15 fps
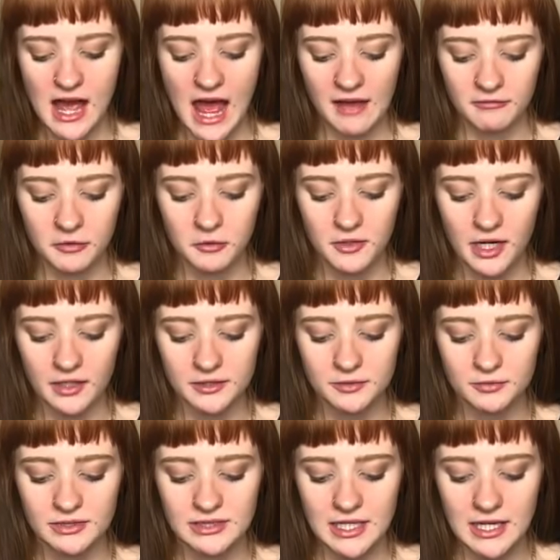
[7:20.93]
Everyone else
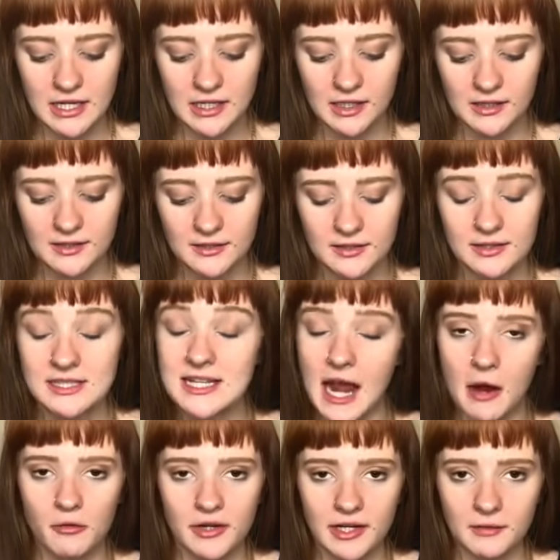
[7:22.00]
was, like,
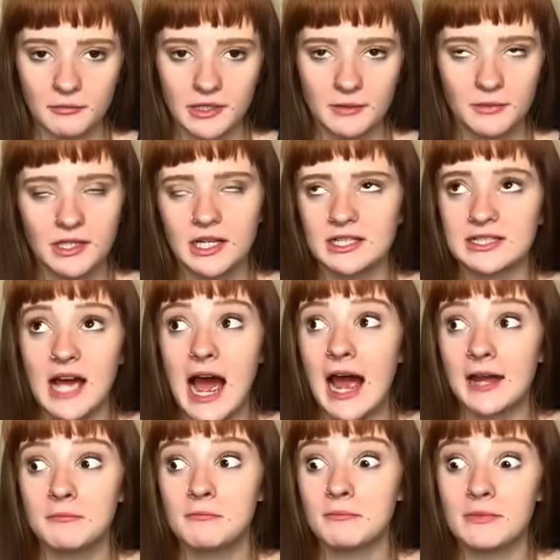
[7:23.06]
doubting me because
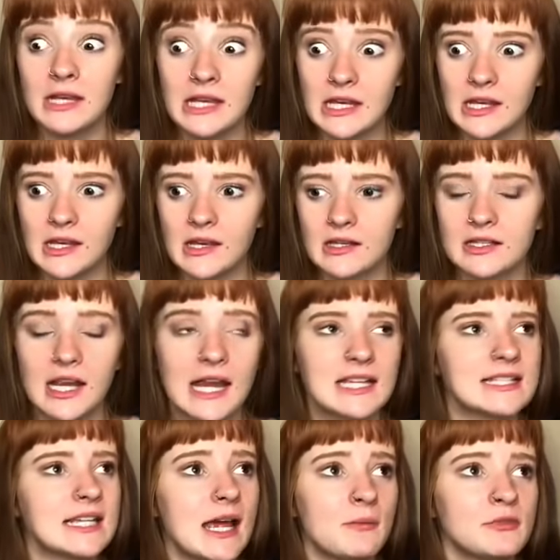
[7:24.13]
I'm me. And
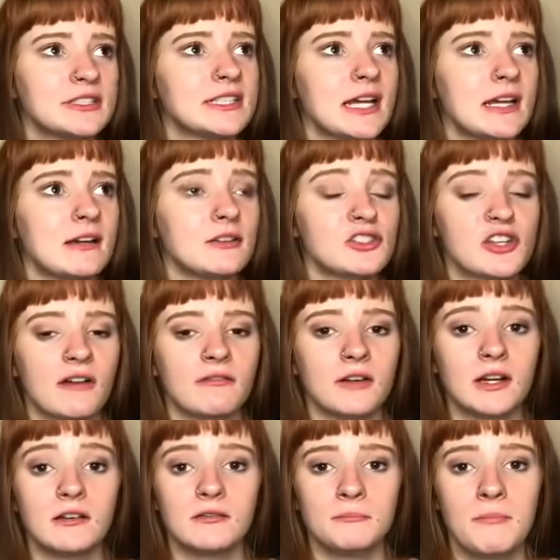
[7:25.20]
Sam was saying he'll shove
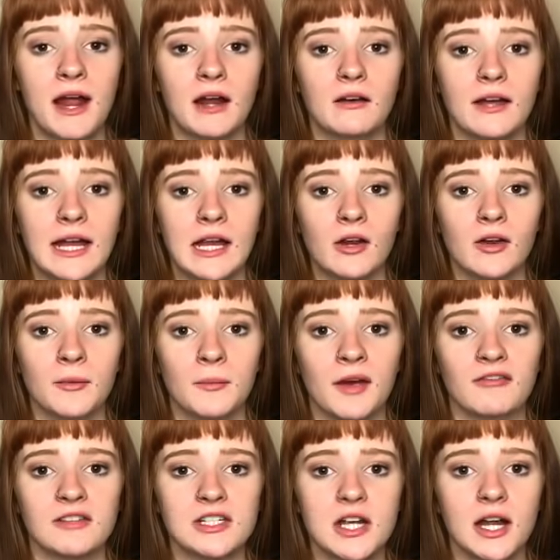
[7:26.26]
a metal hanger up
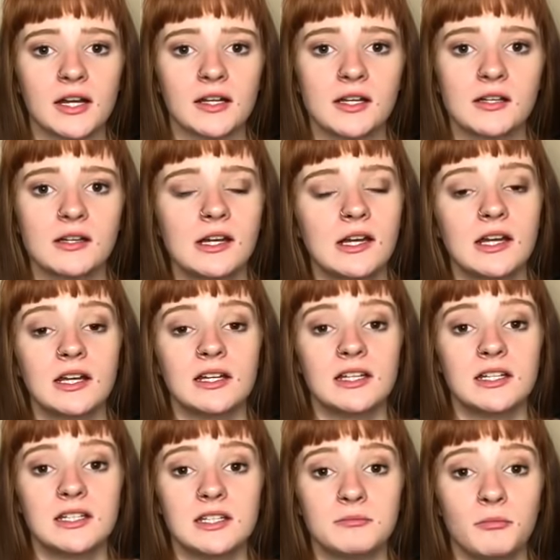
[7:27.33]
my vagina
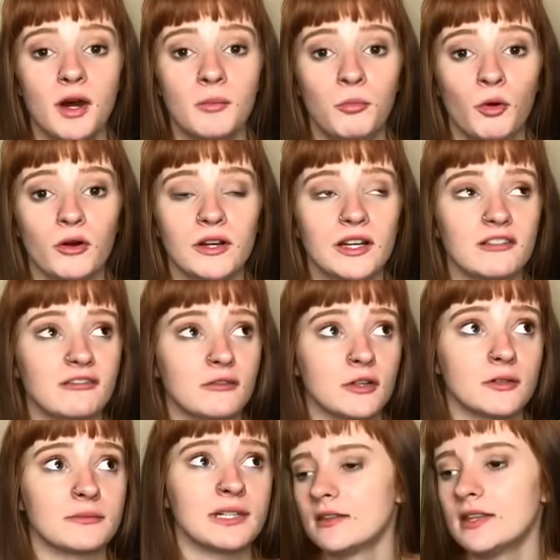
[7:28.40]
to abort it
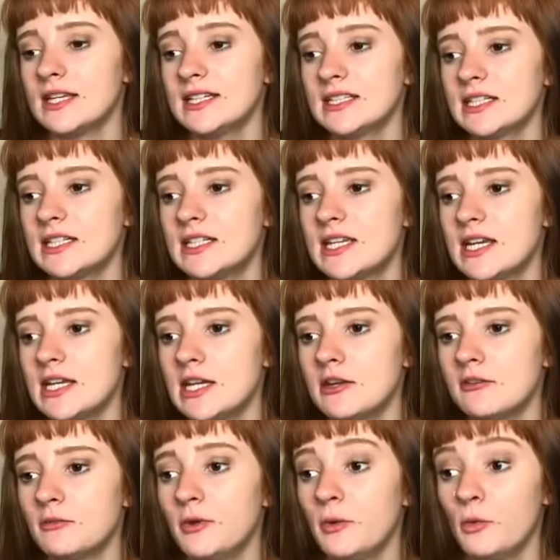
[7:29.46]
for me. This
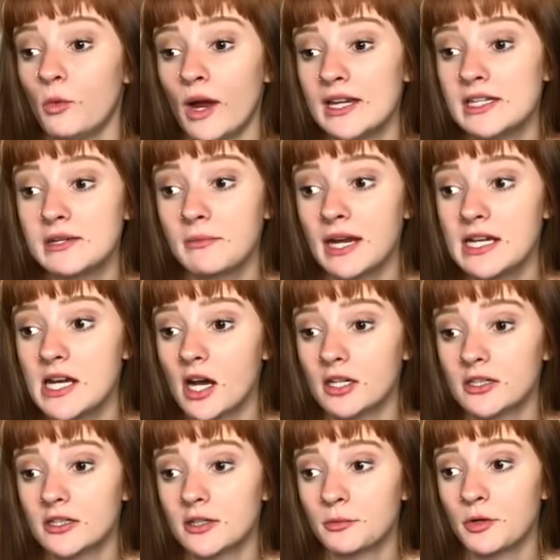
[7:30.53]
continued. We went to my
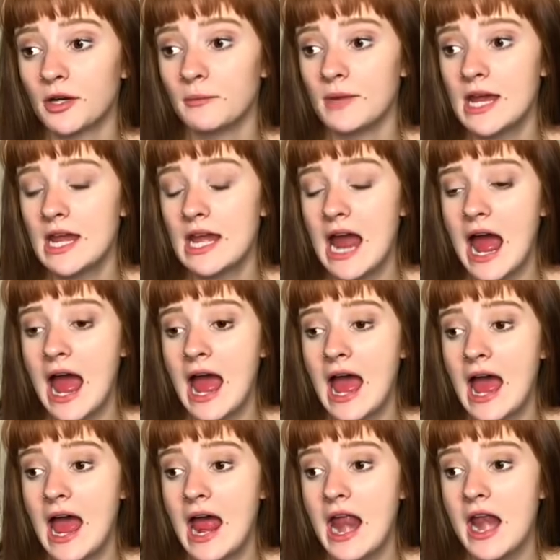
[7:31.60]
doctor appointment
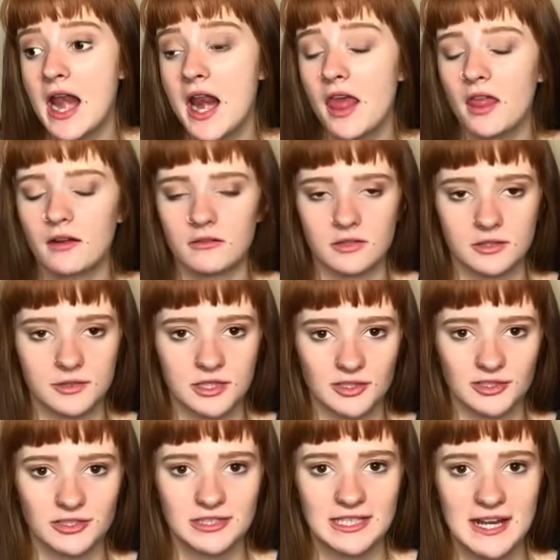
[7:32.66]
and the
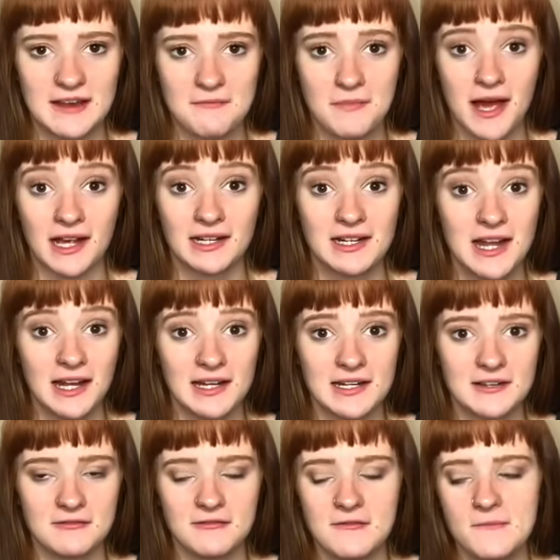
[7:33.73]
results came back
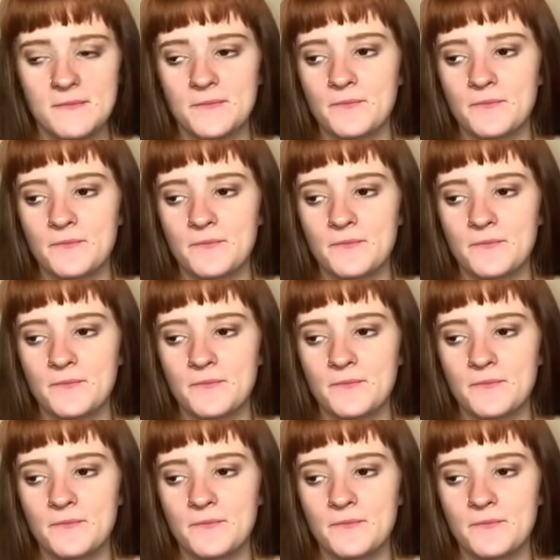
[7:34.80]
negative.